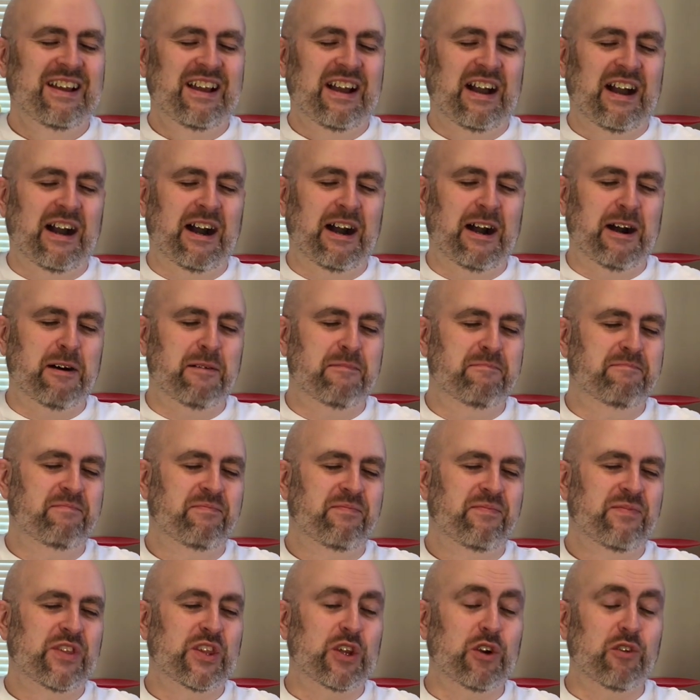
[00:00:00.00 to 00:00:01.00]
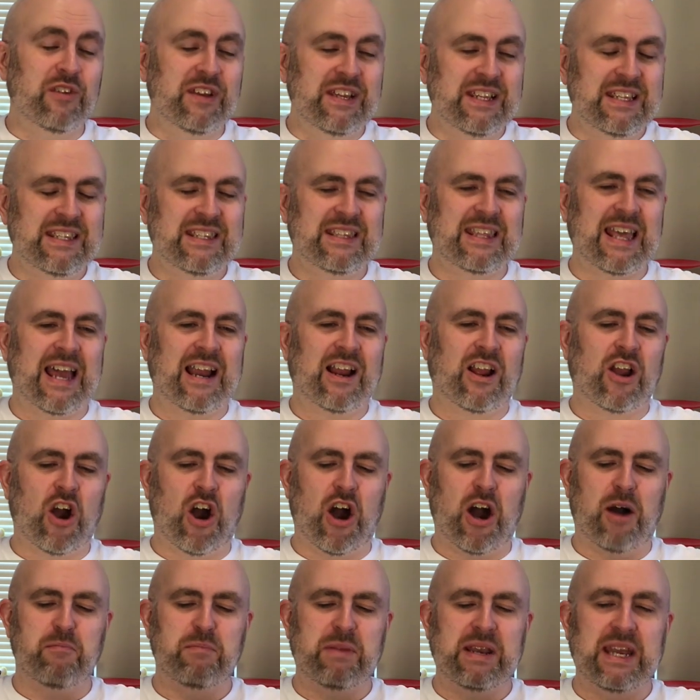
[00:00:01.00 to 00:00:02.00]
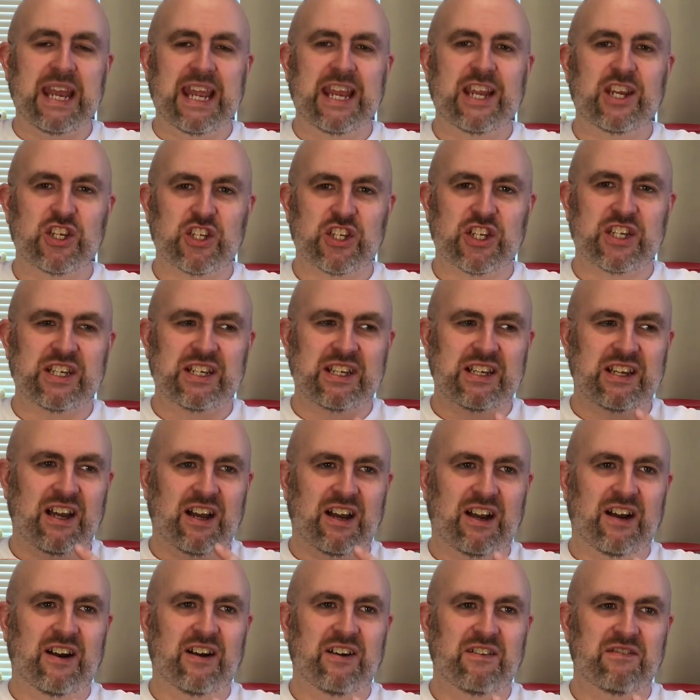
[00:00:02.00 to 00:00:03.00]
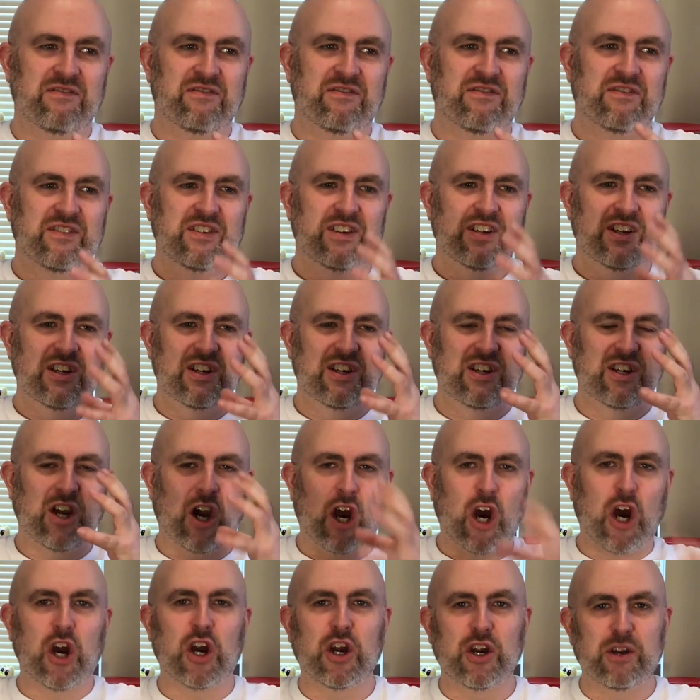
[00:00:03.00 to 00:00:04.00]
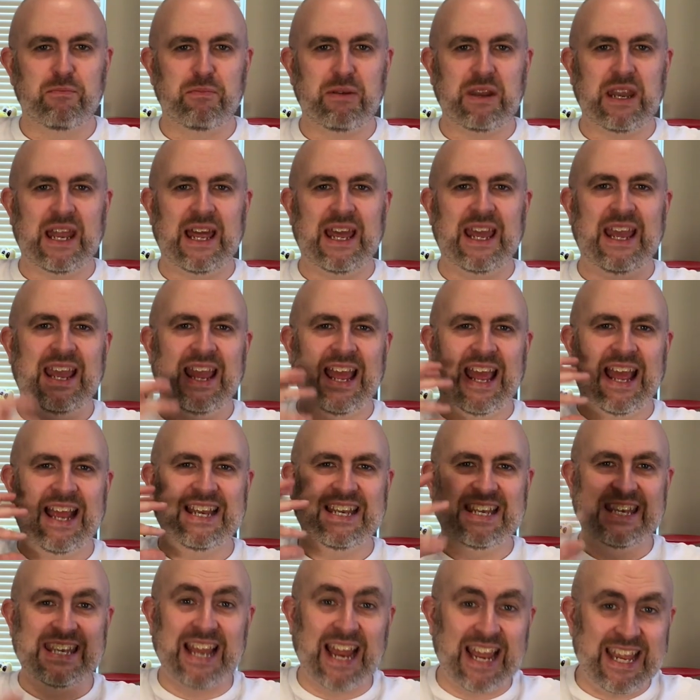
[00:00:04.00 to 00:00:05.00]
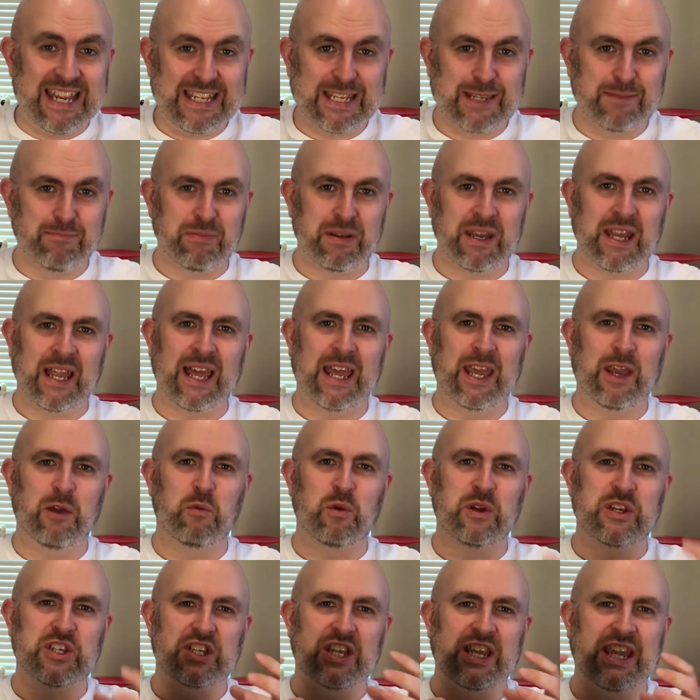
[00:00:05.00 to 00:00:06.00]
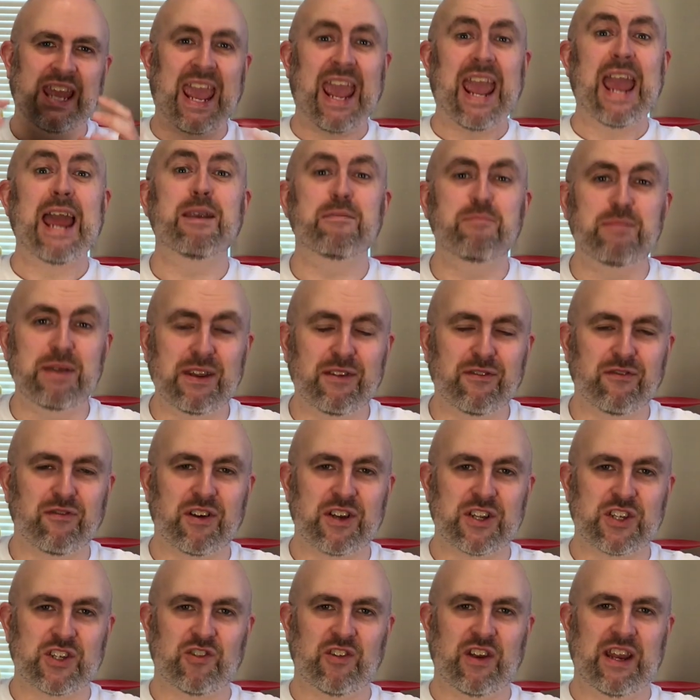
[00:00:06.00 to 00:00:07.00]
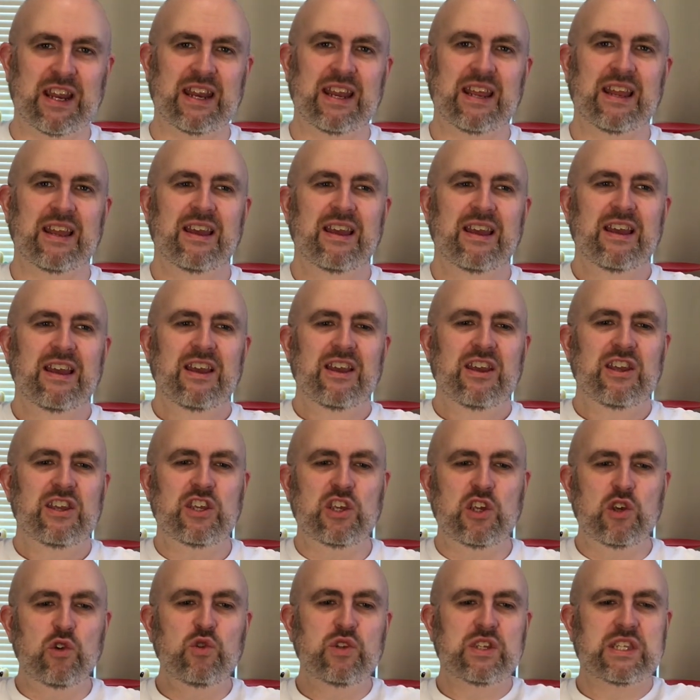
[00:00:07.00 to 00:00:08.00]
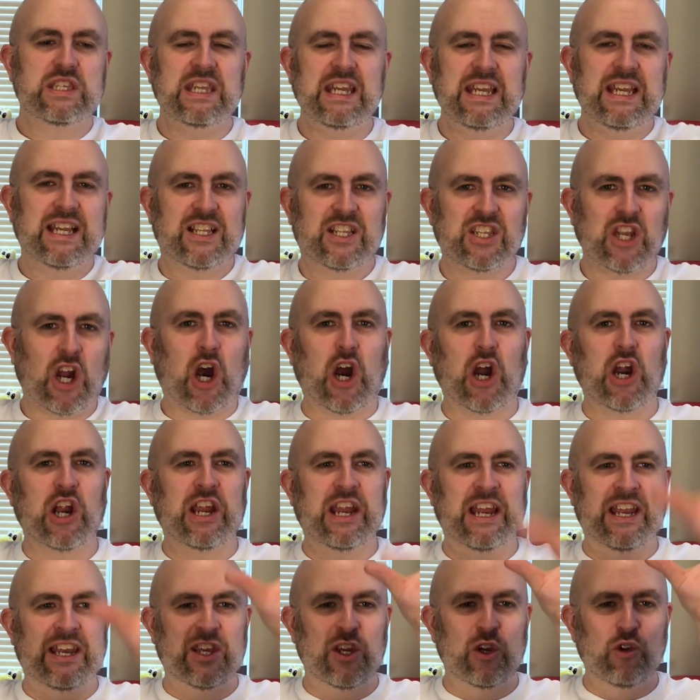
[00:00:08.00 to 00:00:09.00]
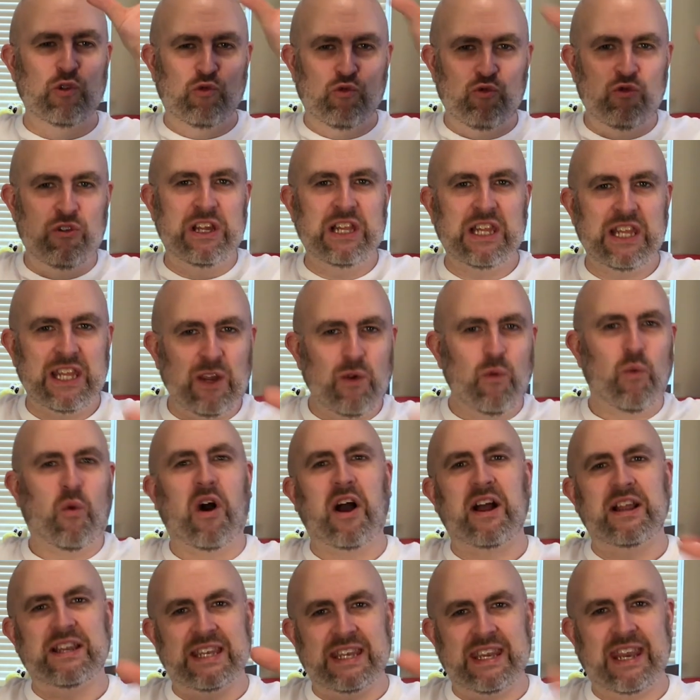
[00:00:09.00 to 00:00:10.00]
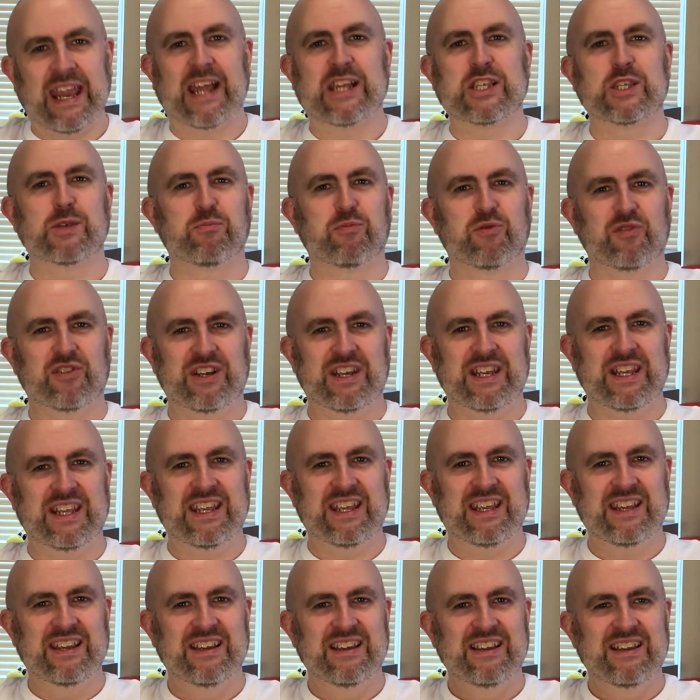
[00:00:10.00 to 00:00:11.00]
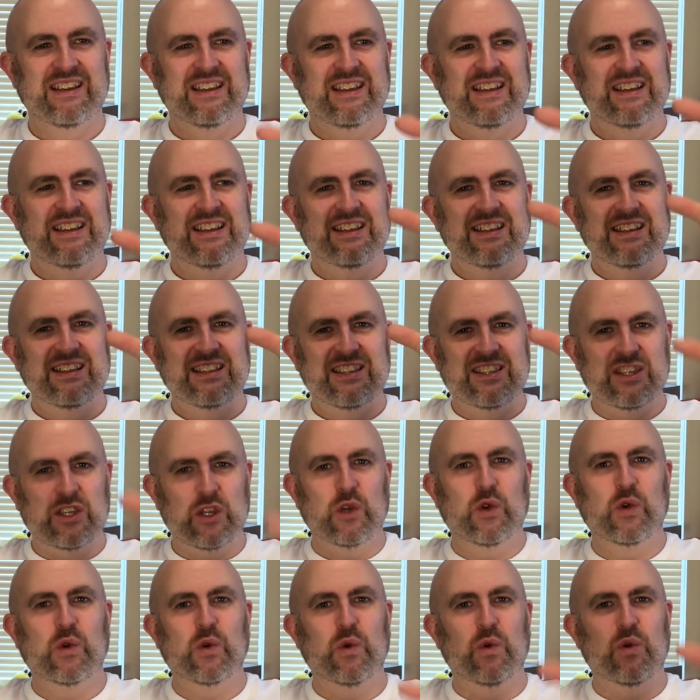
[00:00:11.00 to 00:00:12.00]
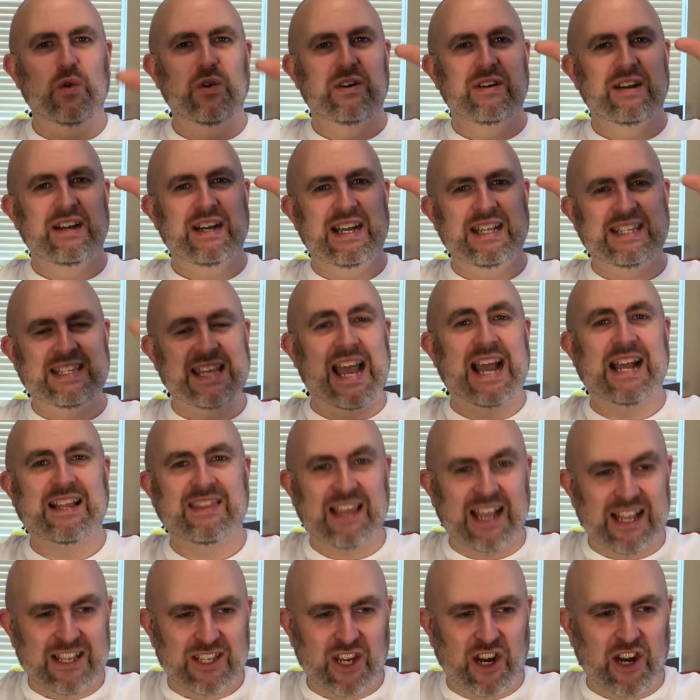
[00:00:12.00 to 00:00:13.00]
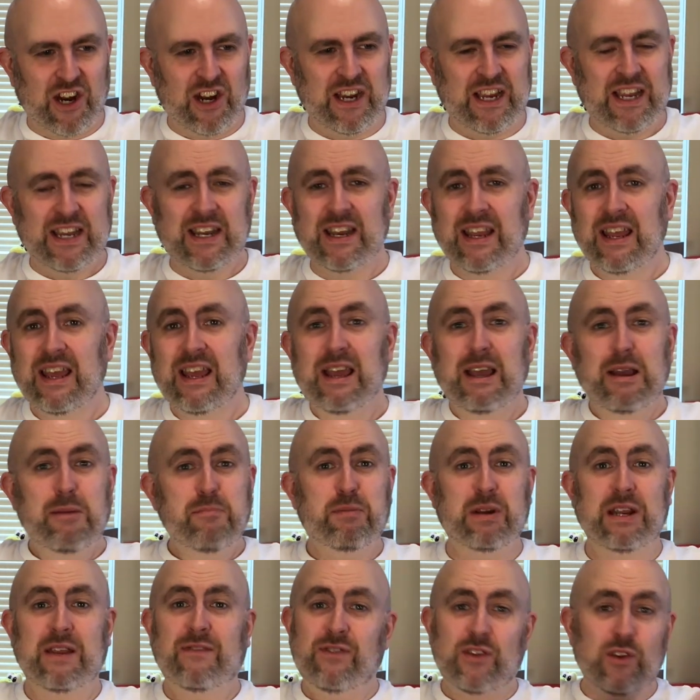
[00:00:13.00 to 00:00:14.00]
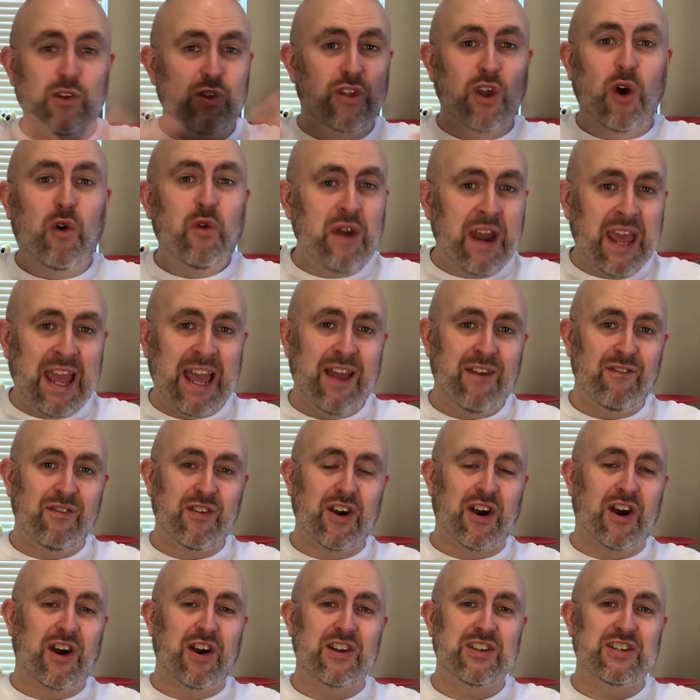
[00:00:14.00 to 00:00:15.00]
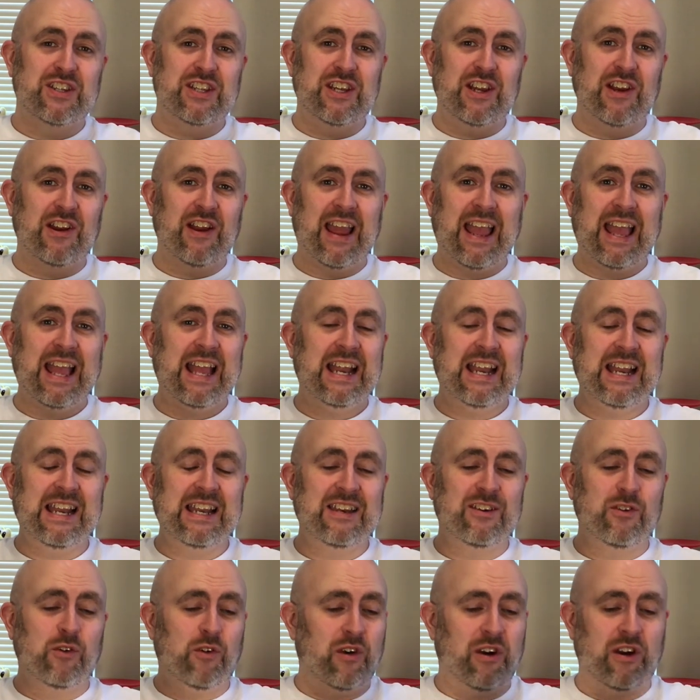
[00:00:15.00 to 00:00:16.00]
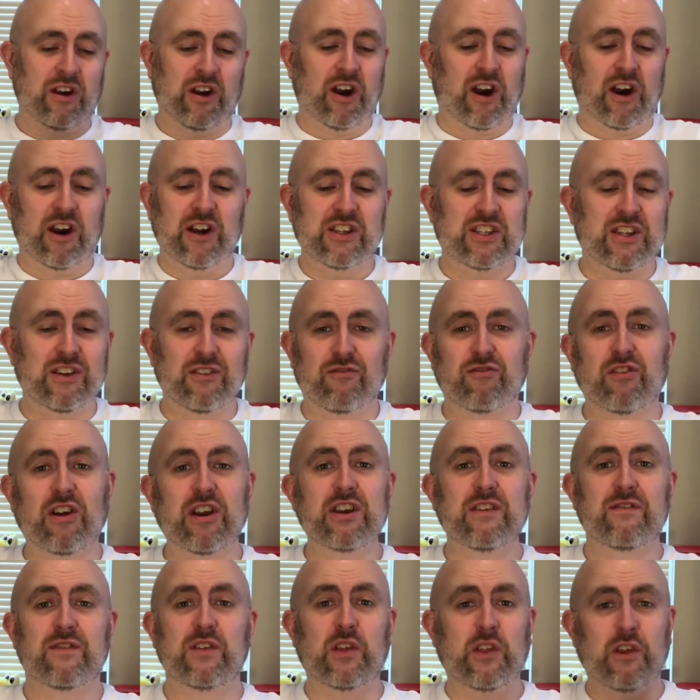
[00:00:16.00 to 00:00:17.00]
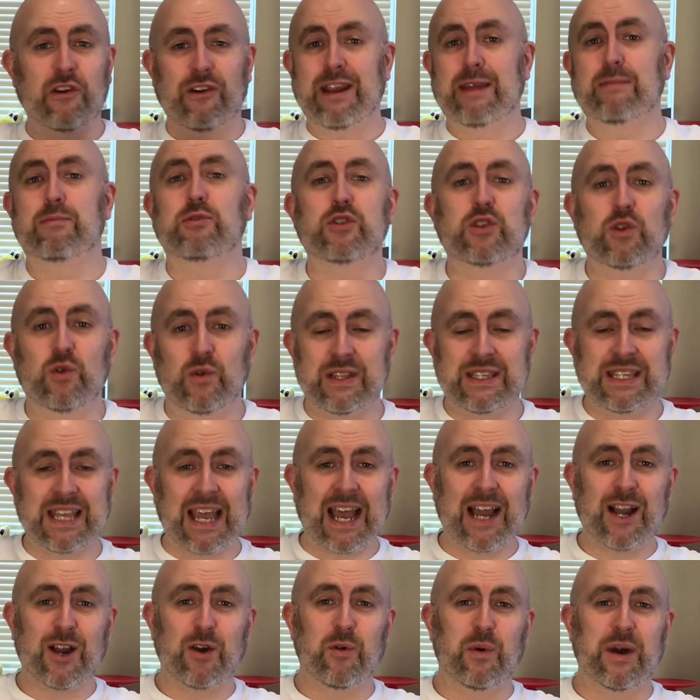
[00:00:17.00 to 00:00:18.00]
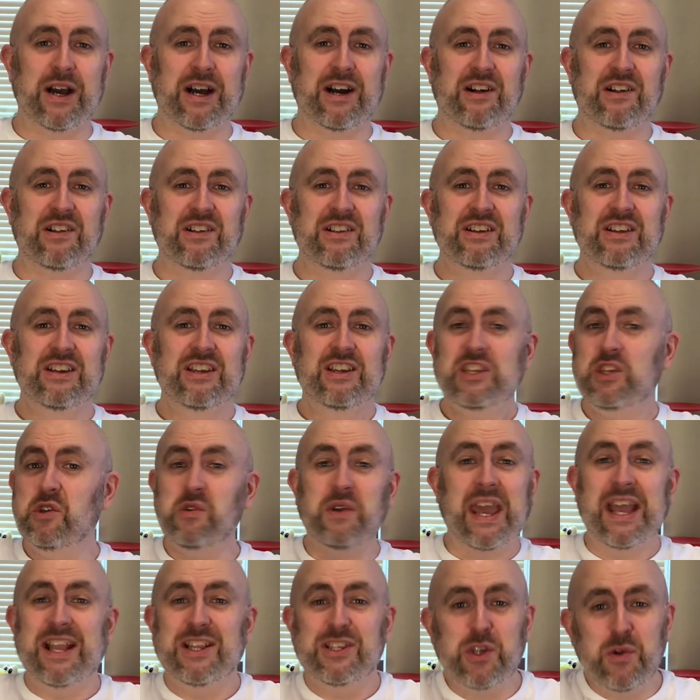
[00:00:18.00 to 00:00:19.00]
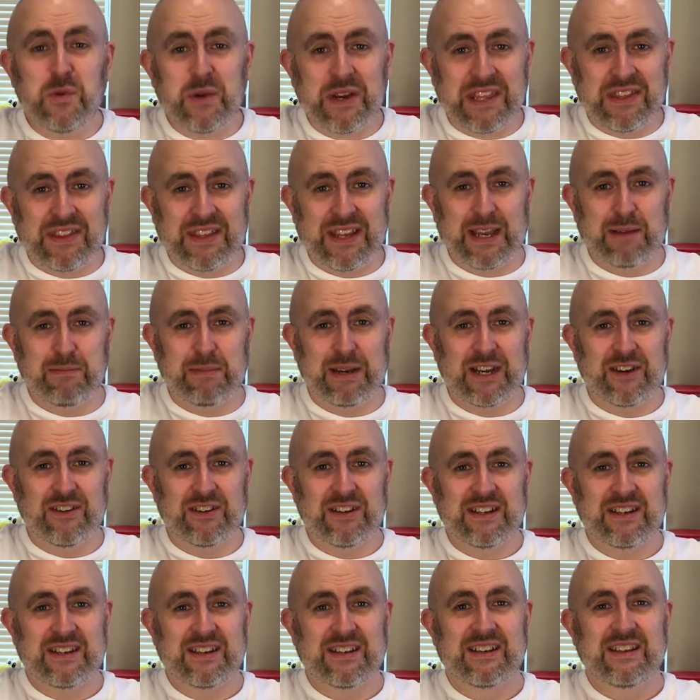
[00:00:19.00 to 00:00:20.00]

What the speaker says: There is that combination of card play and dice play, which can be frustrating. You see a target, you really want desperately to attack that target. But if you don't have cards in your hand or cards in front of you that are able to attack well, you can't do anything about it.